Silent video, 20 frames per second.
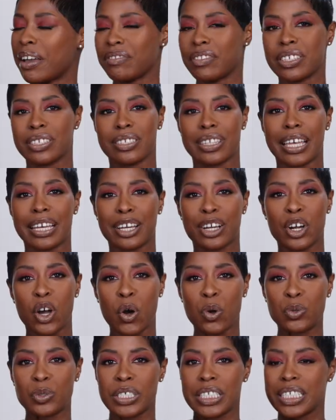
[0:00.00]
have this like
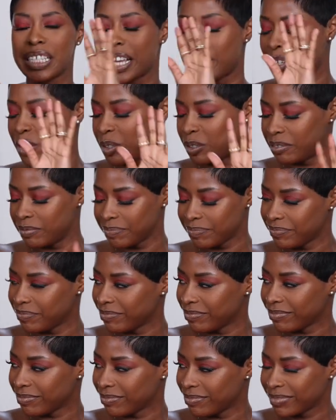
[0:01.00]
gold detail.
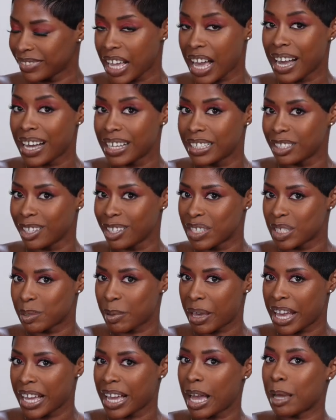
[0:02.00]
I this
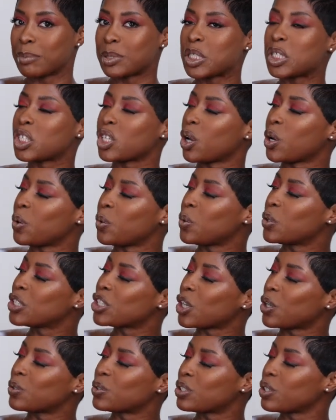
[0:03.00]
bag. I'm so,
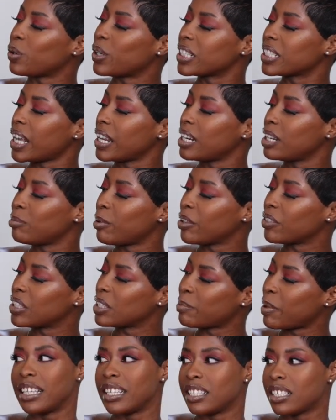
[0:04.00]
so, so excited about
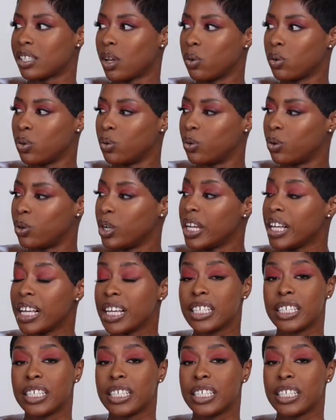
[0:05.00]
this bag. It's so cool.